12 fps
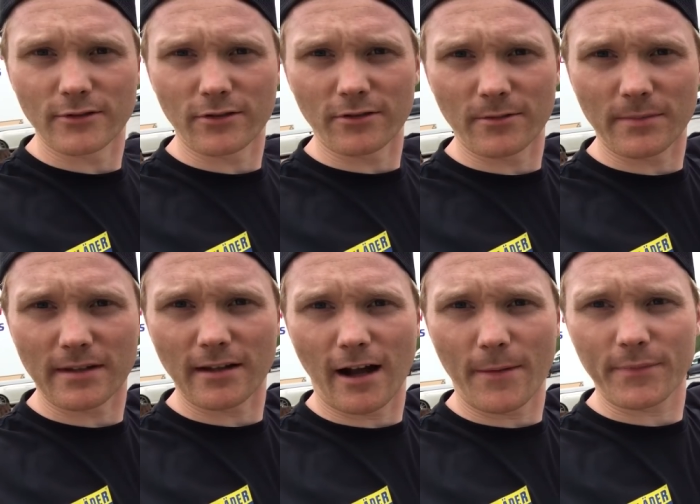We're going to
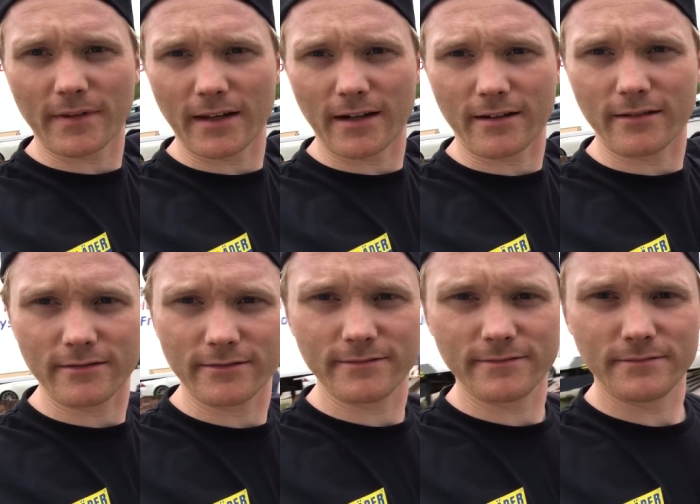be up there.
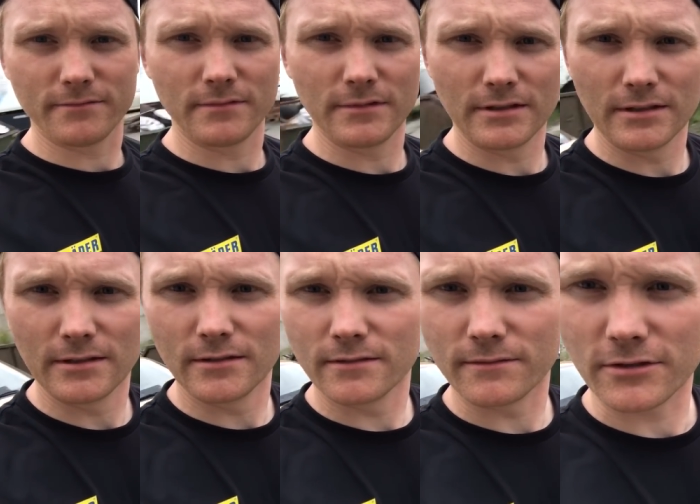
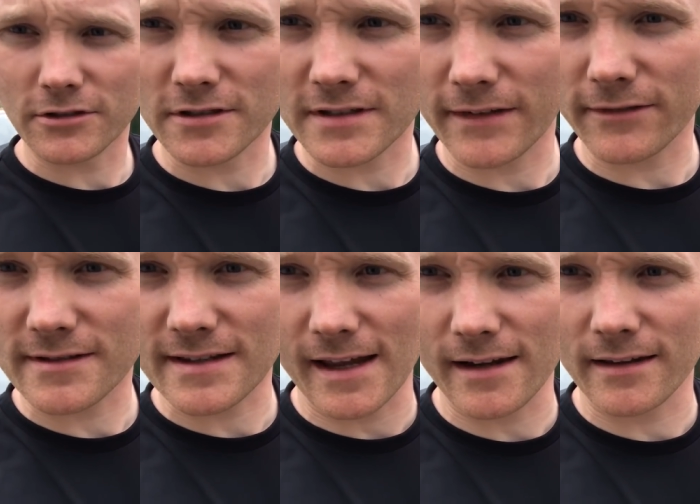We just have to
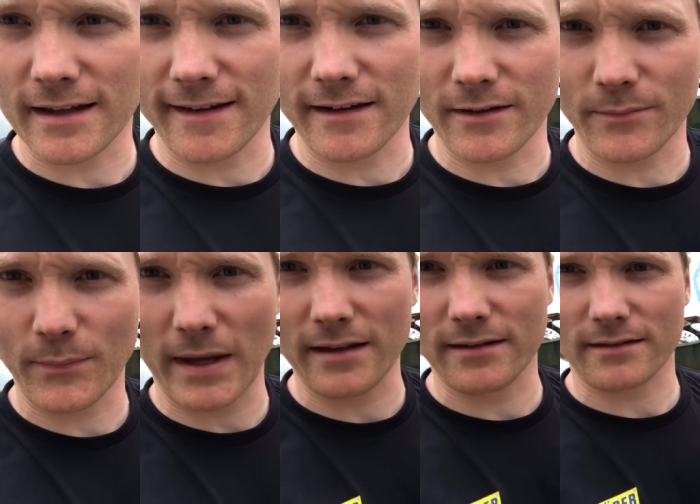sand it down and
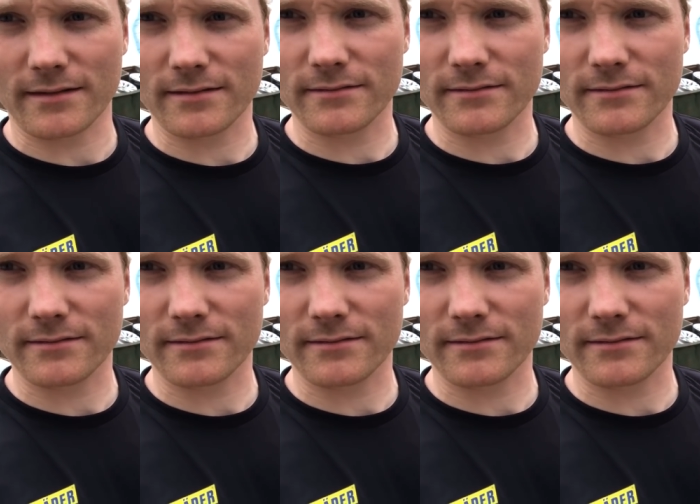paint it.